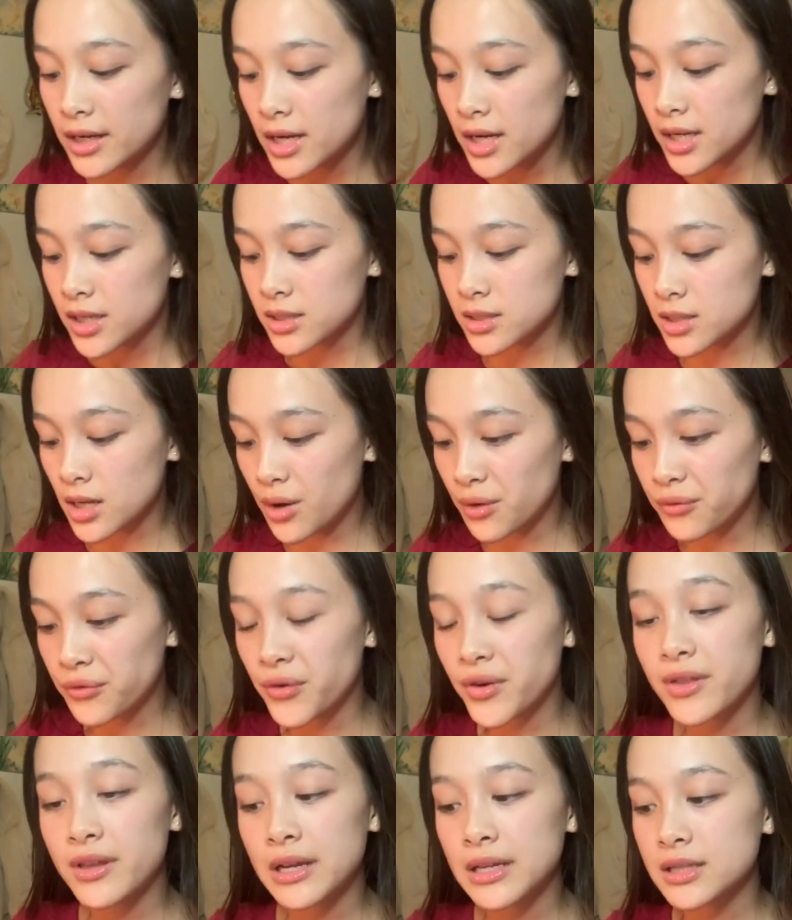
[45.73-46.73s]
So for
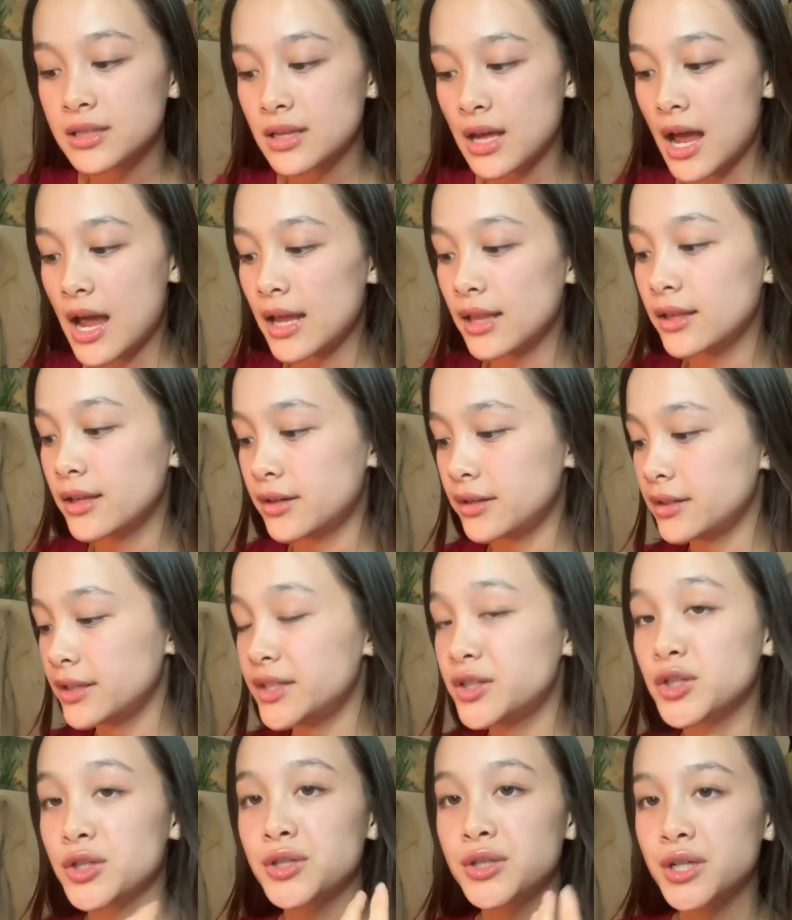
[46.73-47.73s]
this, I literally
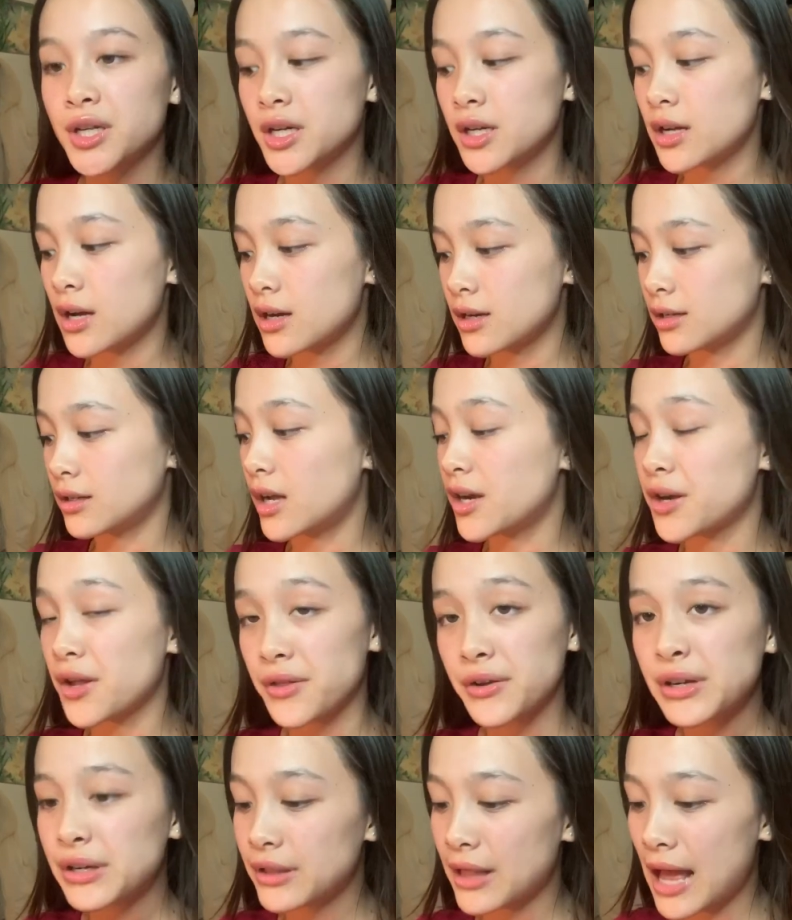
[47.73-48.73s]
just took another
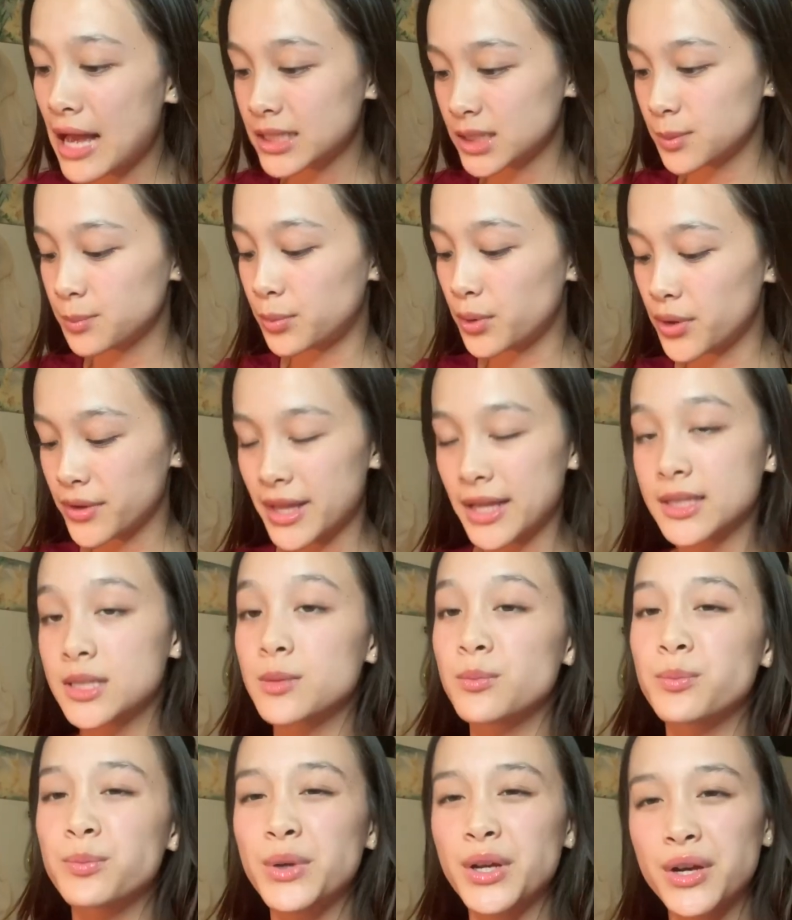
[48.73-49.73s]
glass bowl that's
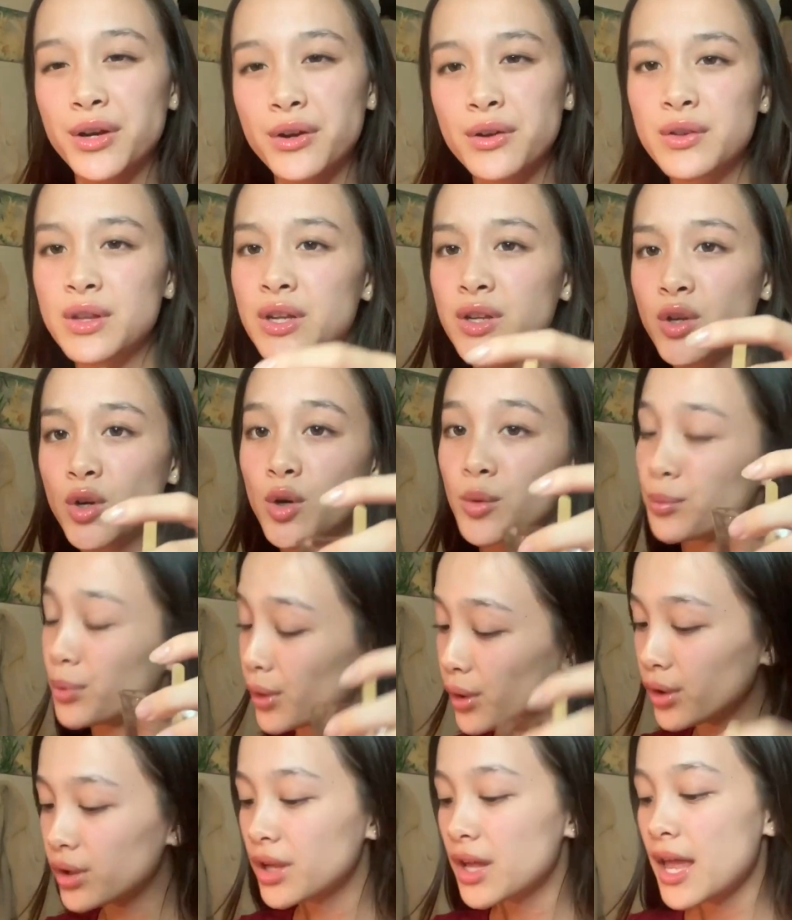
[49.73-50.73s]
bigger than your
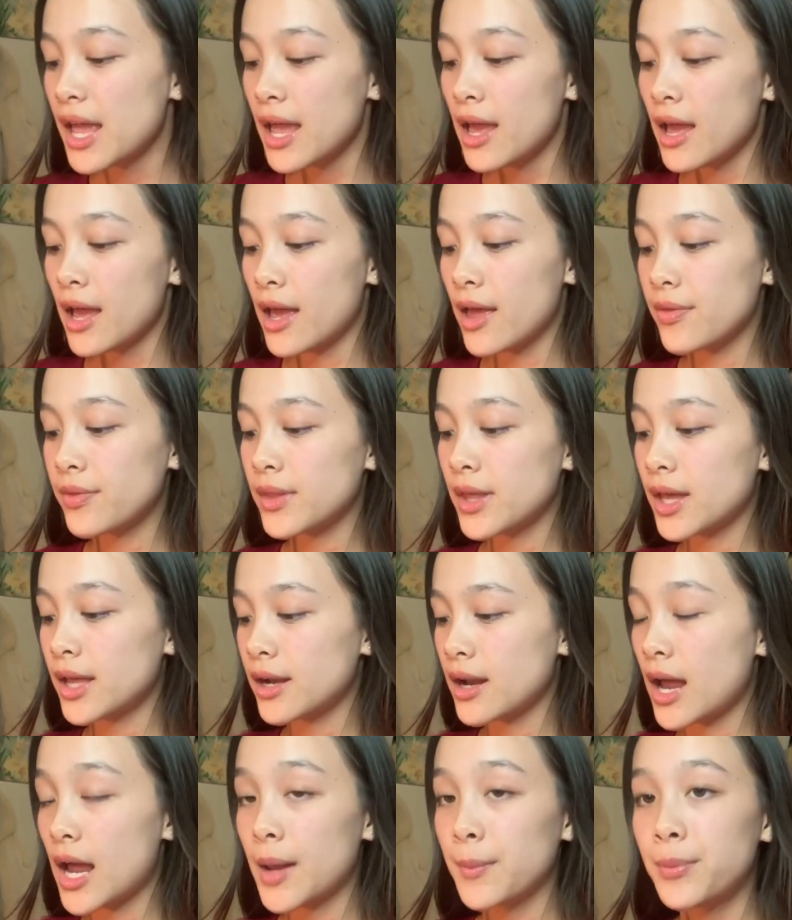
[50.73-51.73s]
bowl, and then
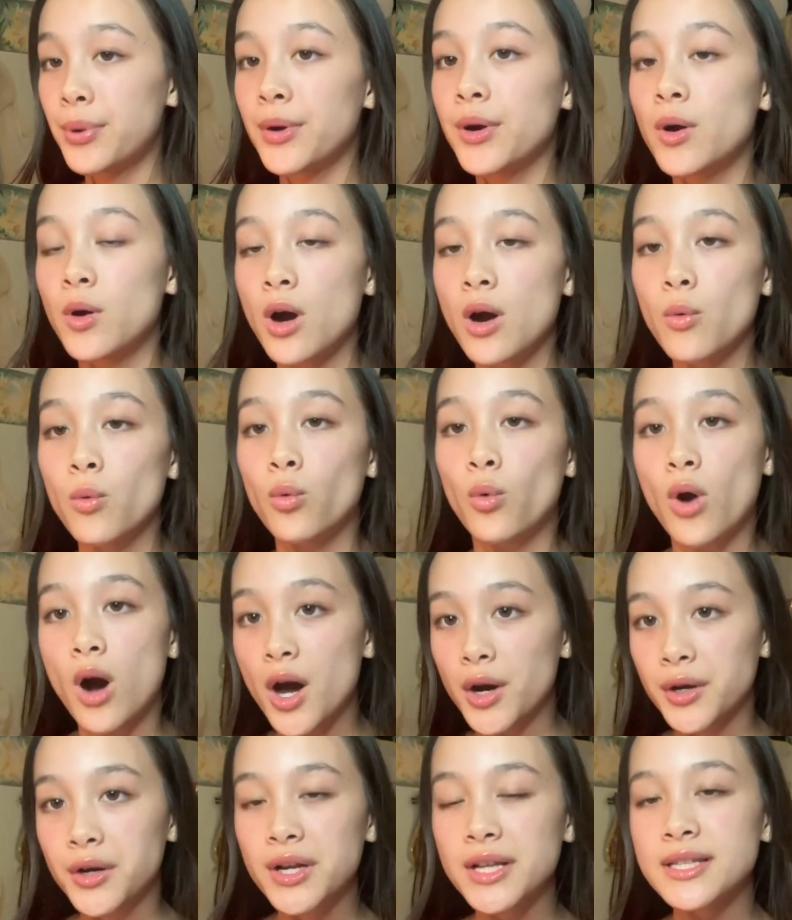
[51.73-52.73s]
I put
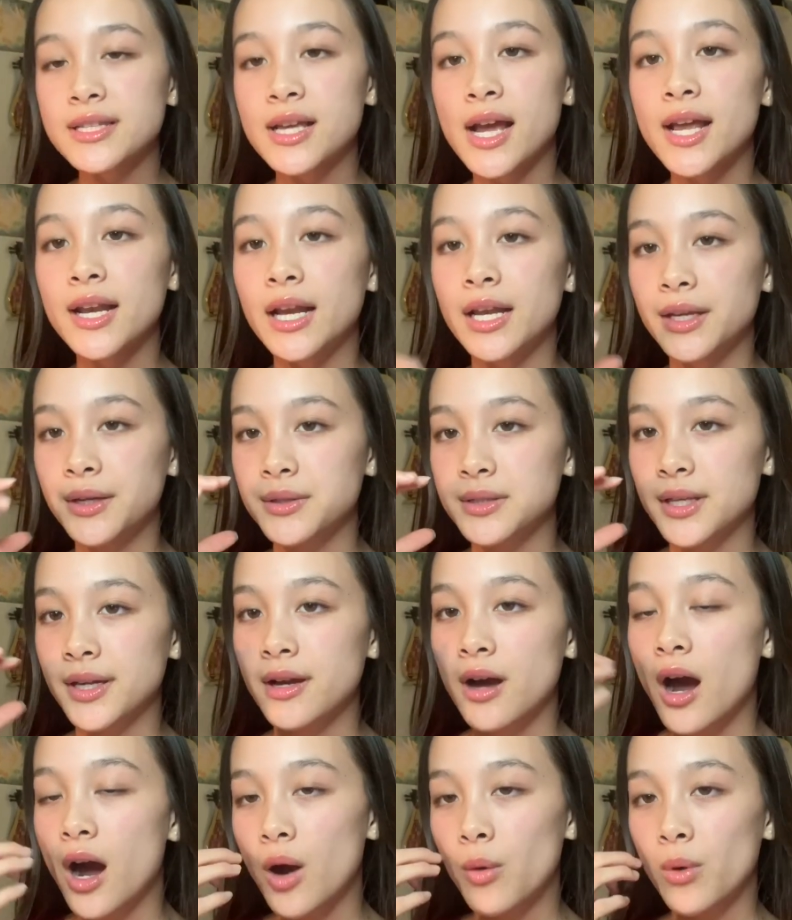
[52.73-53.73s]
water inside. I use like
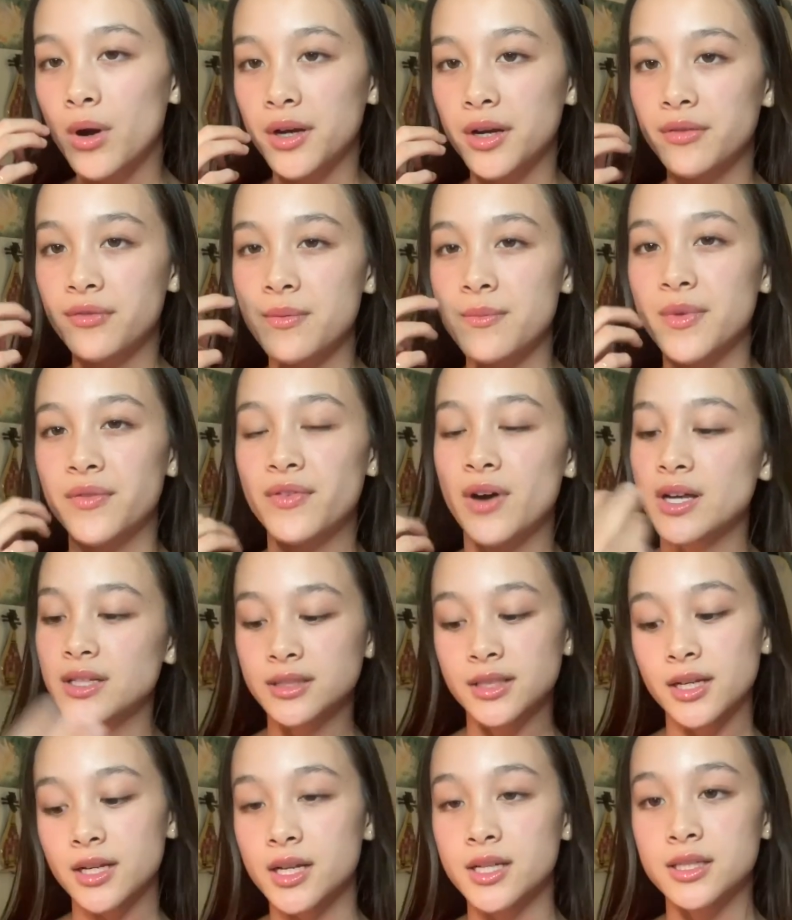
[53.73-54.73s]
hot water from the
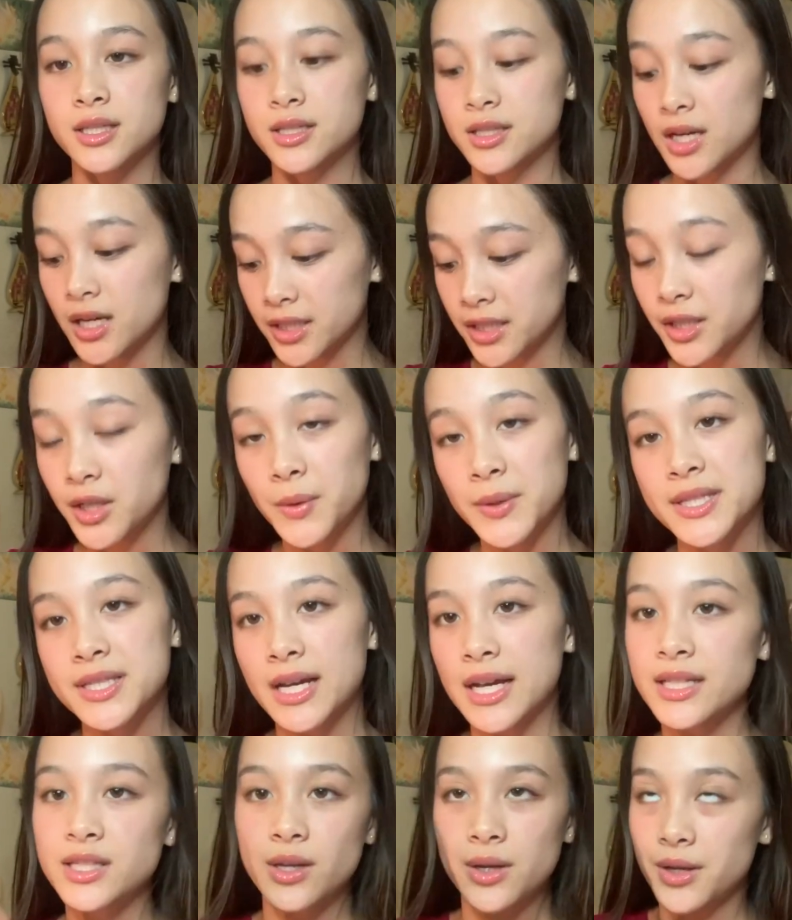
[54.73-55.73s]
faucet because it's not gonna go
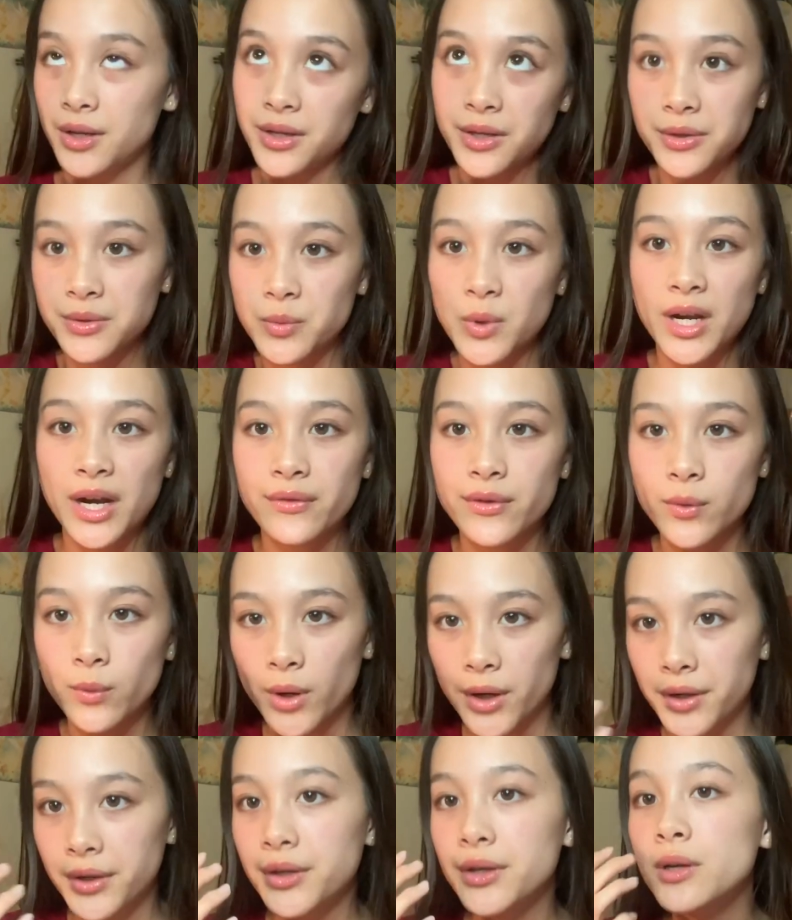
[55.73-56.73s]
inside, so you can use whatever
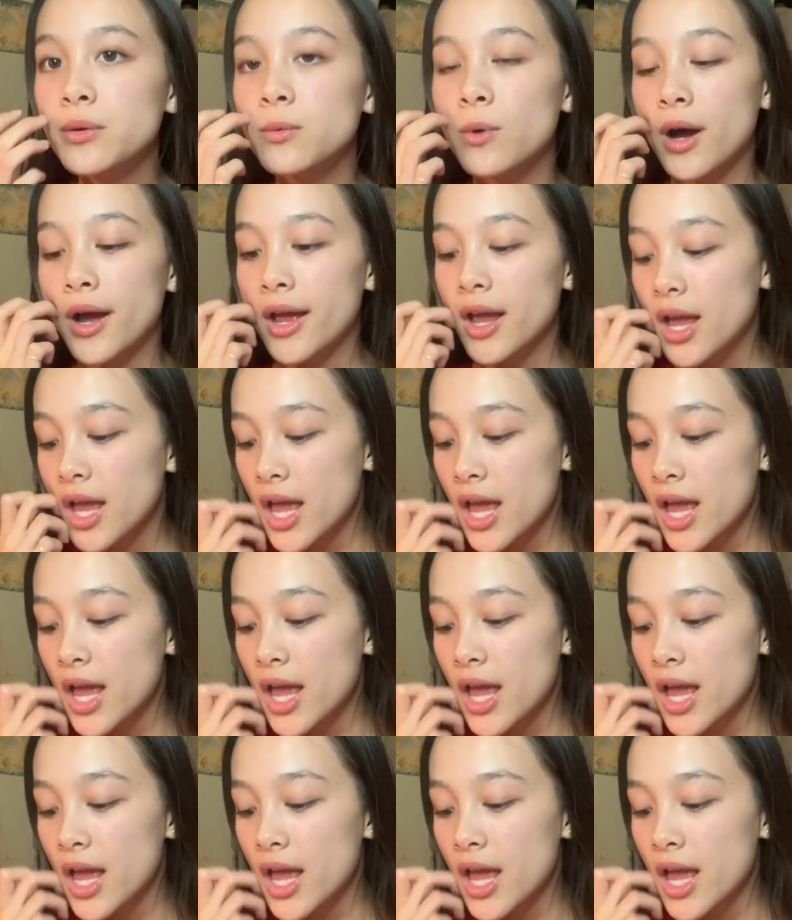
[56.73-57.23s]
water you want.